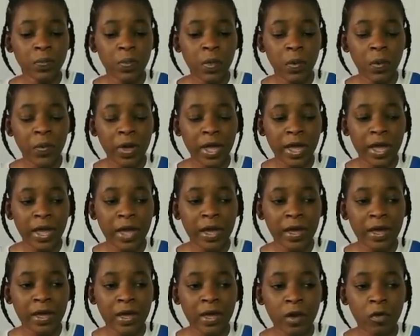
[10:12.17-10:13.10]
the
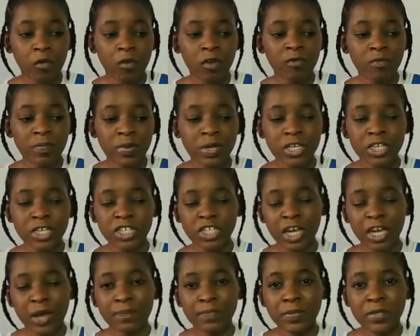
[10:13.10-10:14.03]
way we've been
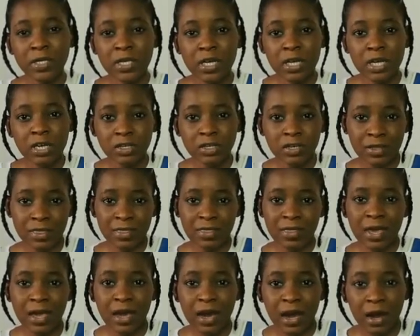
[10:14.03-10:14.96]
shaped to
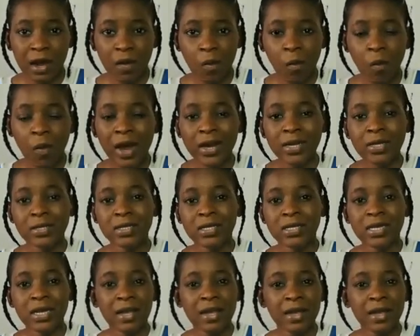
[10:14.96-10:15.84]
think what